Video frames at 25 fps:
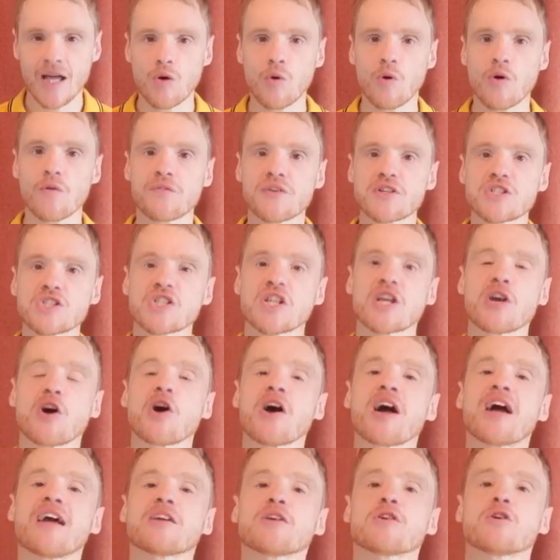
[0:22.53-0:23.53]
Now obviously
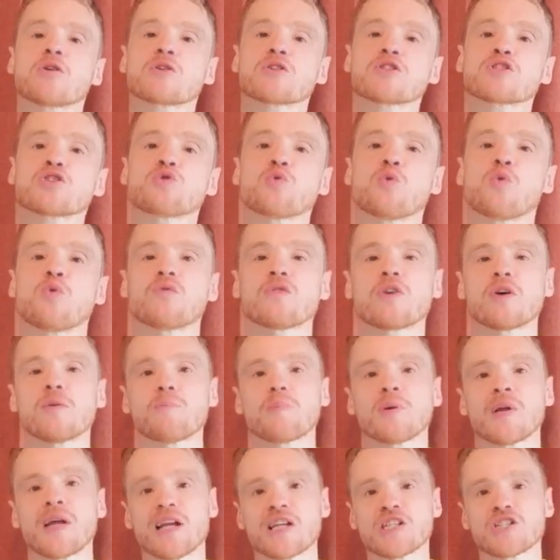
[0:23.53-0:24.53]
I ain't got a sort of
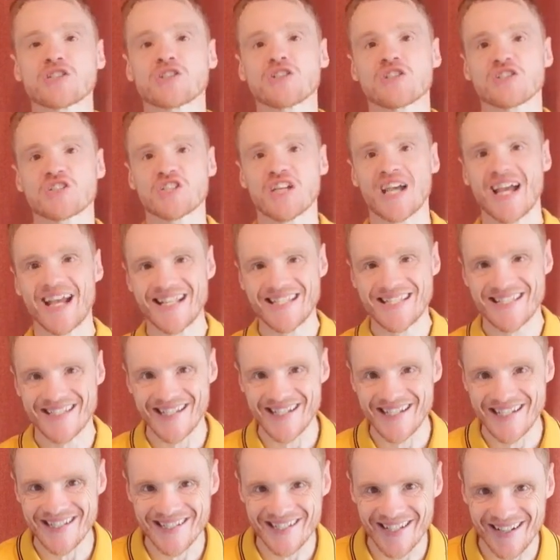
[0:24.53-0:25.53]
complexion that tans
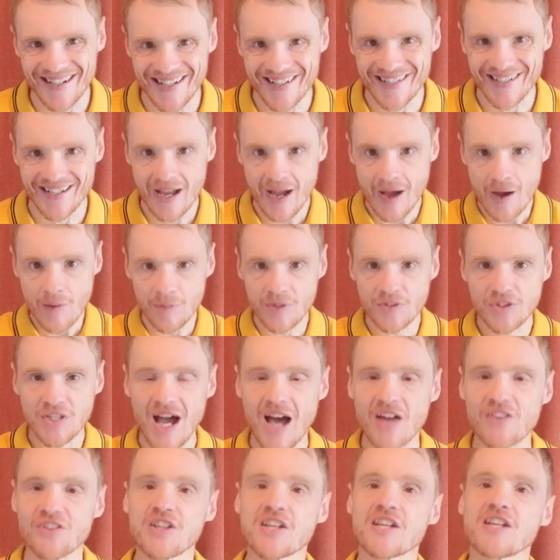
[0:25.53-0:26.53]
easily, but
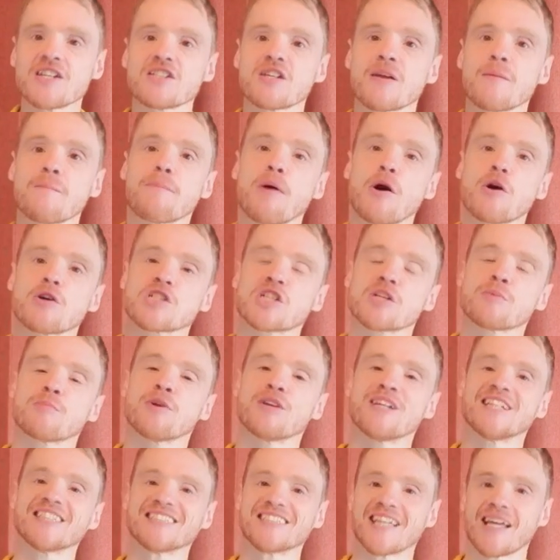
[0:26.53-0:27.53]
nothing is
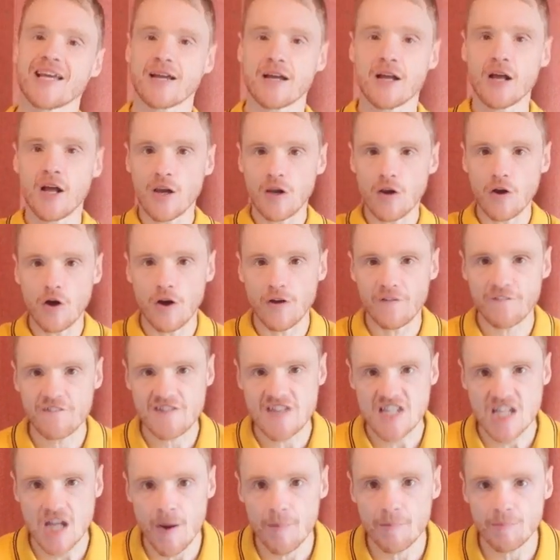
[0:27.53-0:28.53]
impossible, is it? Life
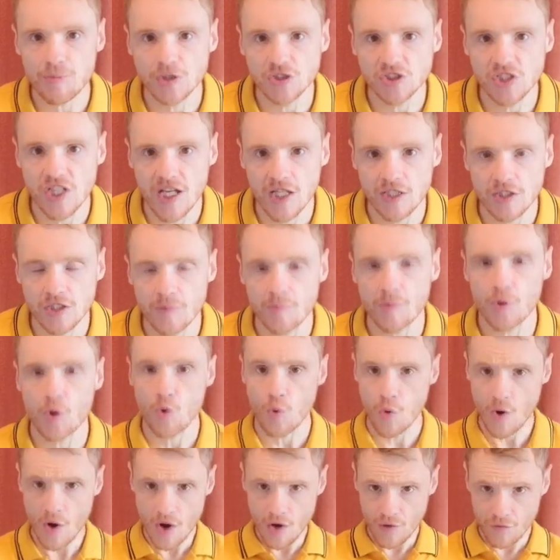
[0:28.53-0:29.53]
is
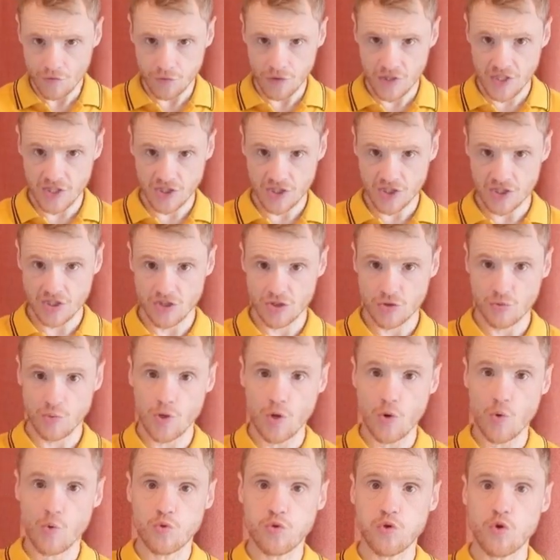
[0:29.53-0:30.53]
unpredictable. For instance,
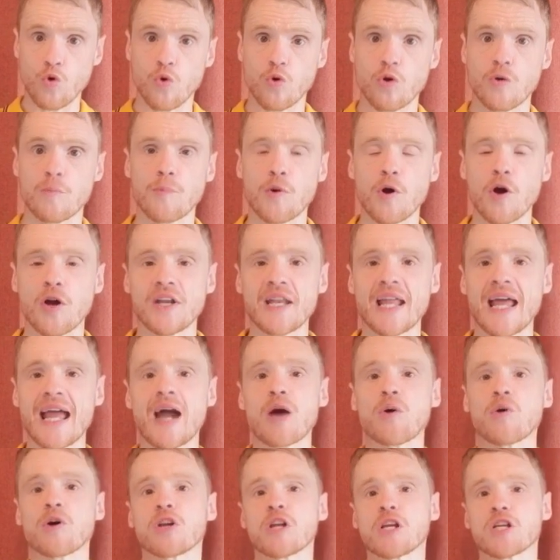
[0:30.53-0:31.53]
we all thought that by
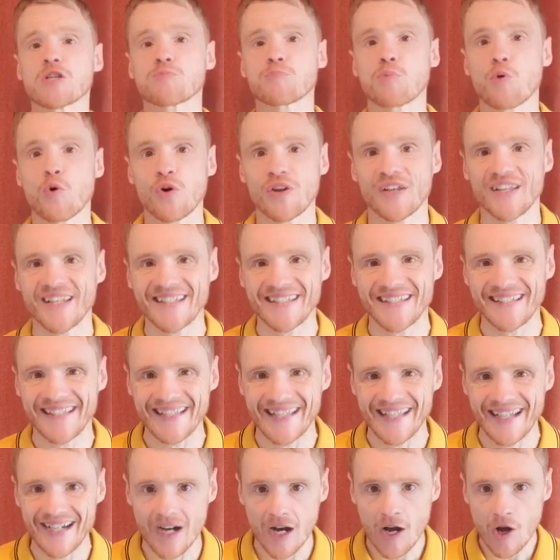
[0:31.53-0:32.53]
now, at this point in the
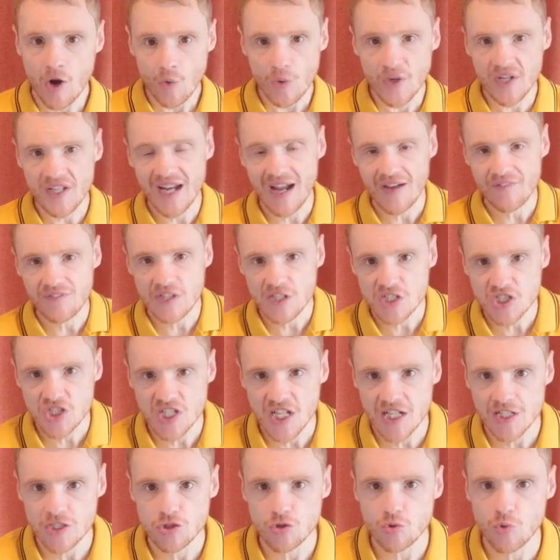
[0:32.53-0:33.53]
year, we'd have the
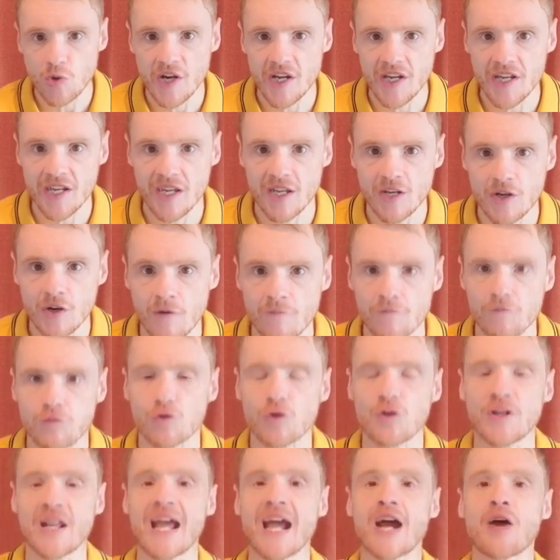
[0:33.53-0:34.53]
central heating on
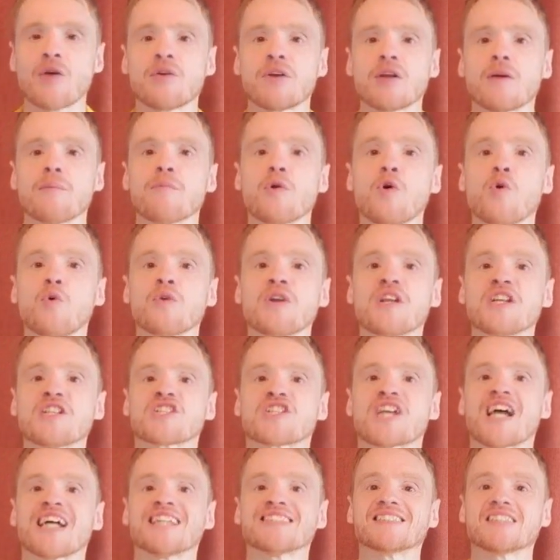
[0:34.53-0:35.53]
for an hour in the
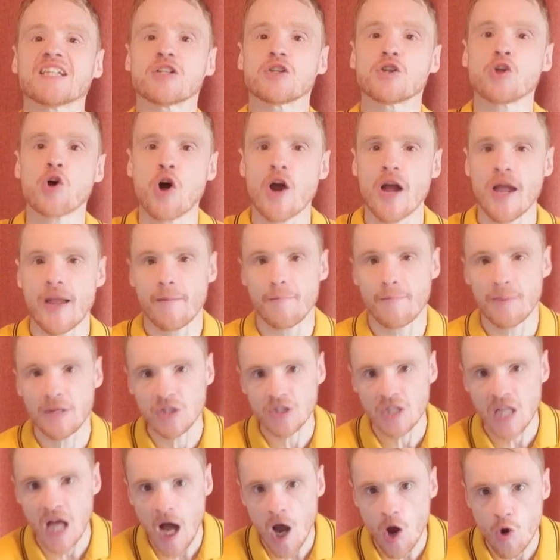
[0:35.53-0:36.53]
mornings and at night.
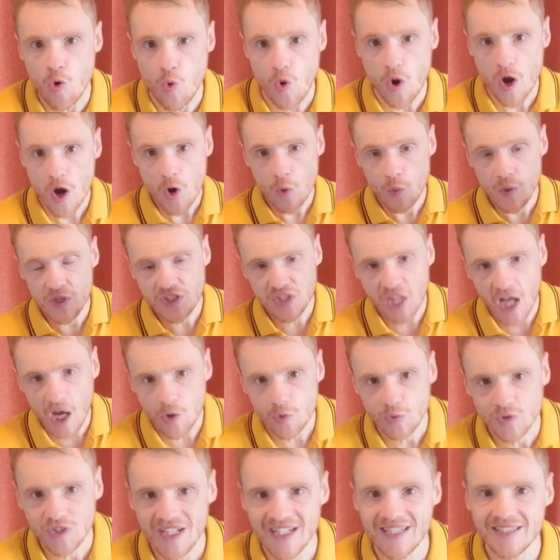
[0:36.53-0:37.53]
But no, we
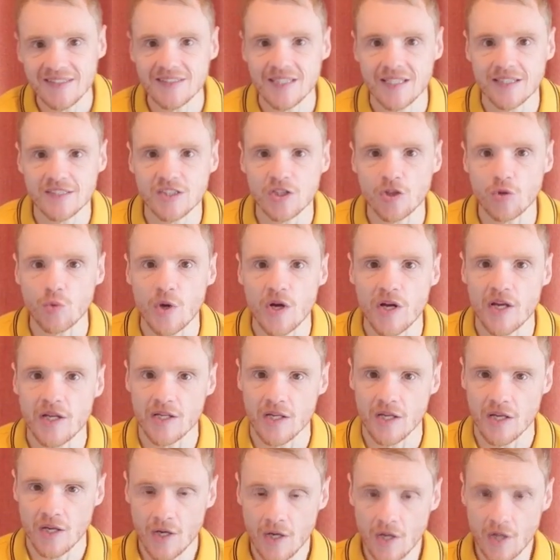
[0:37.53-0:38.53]
don't need it, do
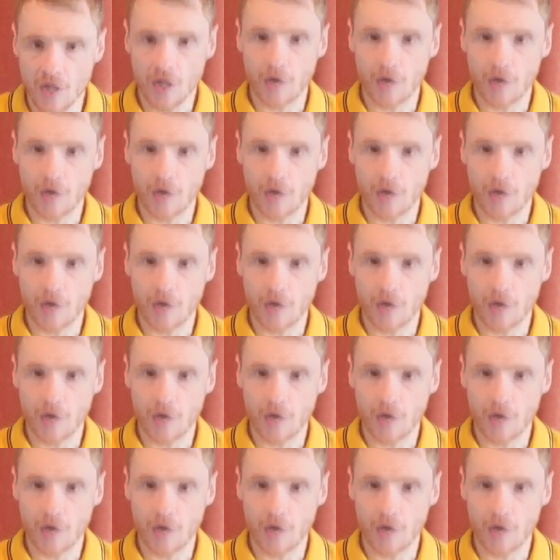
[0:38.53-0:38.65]
we?